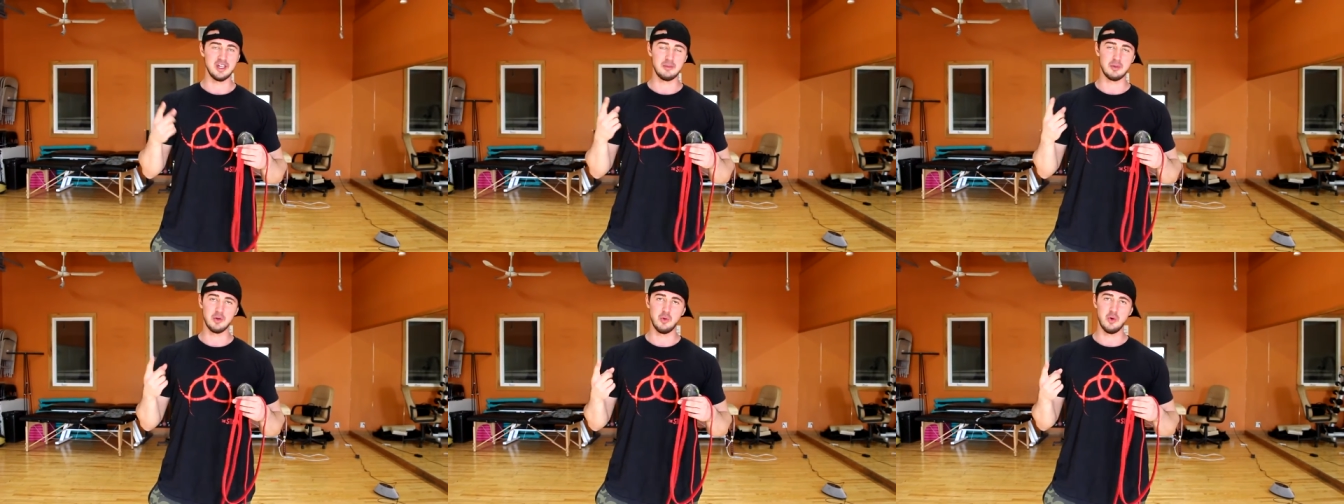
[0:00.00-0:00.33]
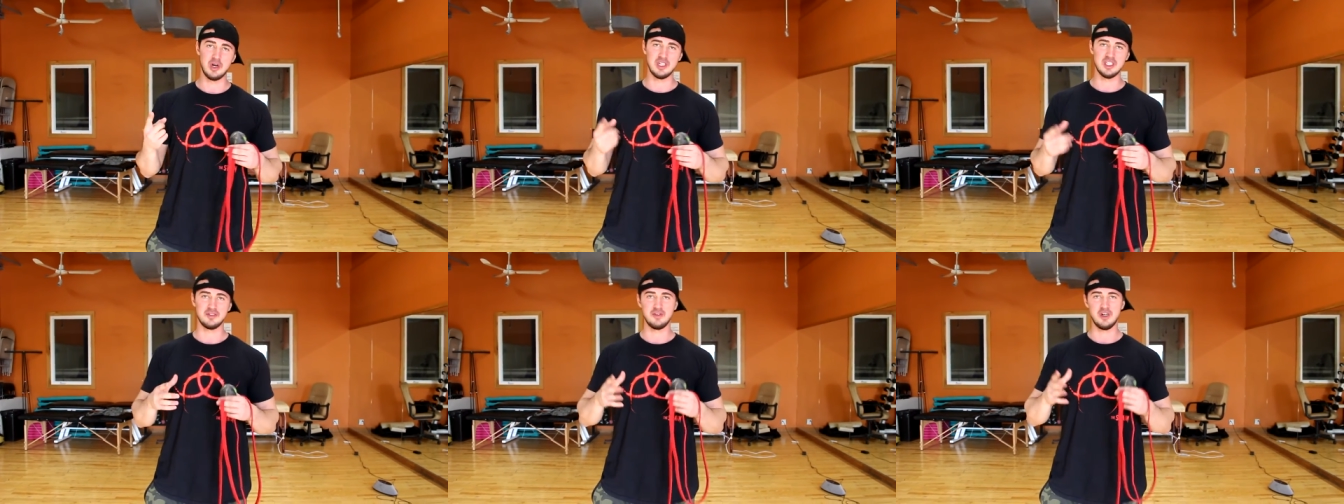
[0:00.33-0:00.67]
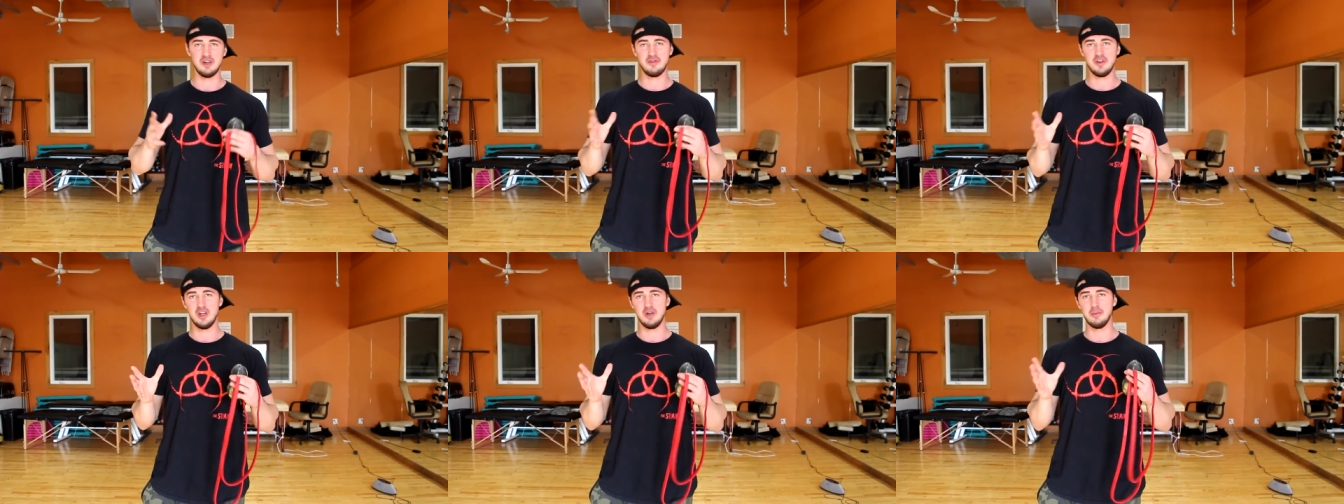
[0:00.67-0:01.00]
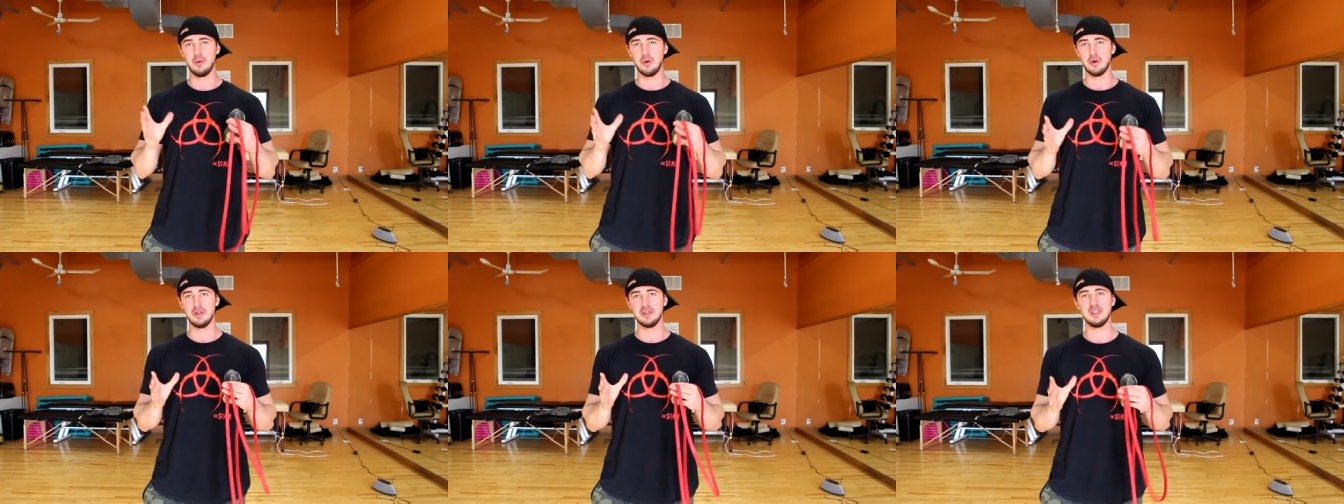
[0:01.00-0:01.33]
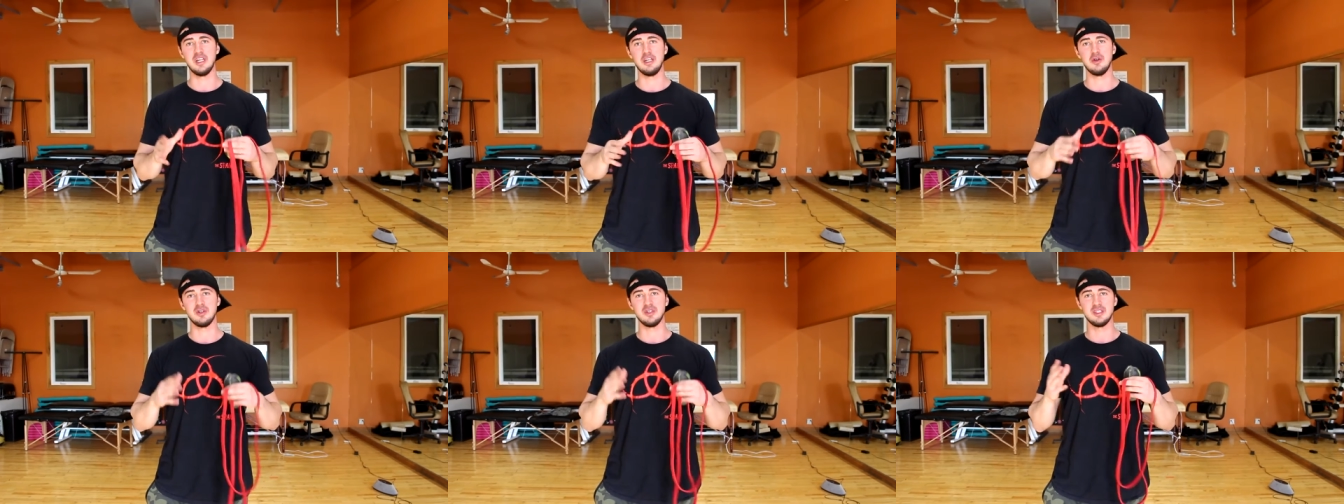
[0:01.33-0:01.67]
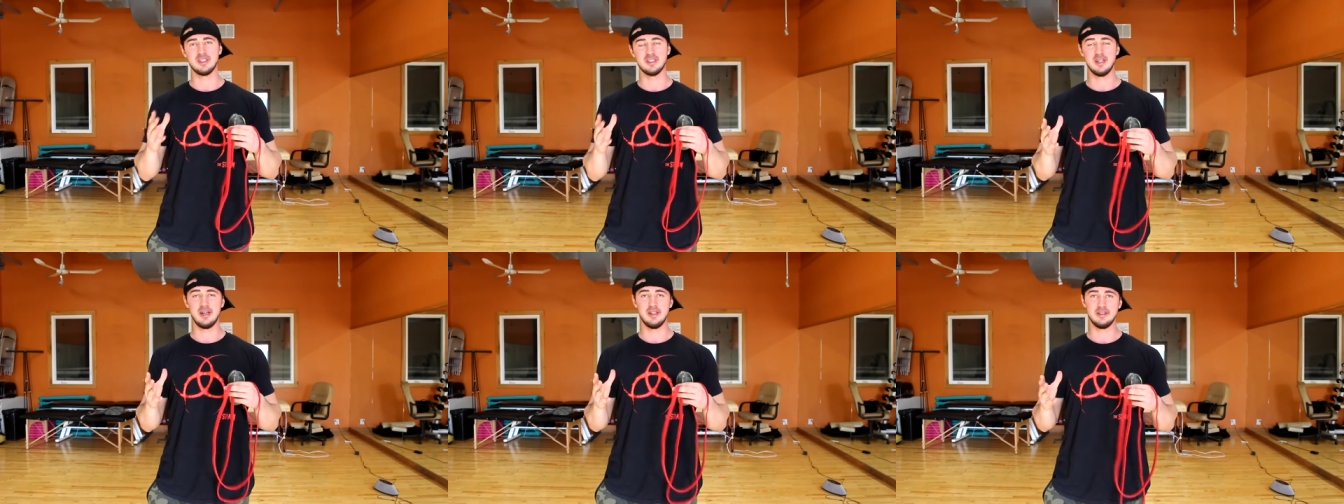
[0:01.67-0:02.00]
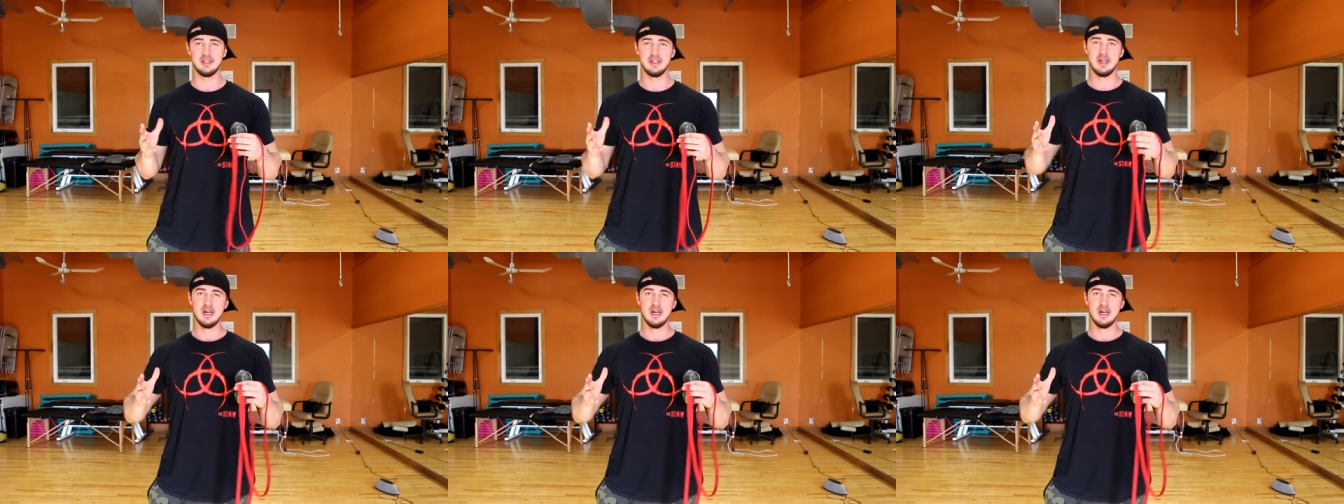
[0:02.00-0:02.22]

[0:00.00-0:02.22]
Number one is very, very important that you understand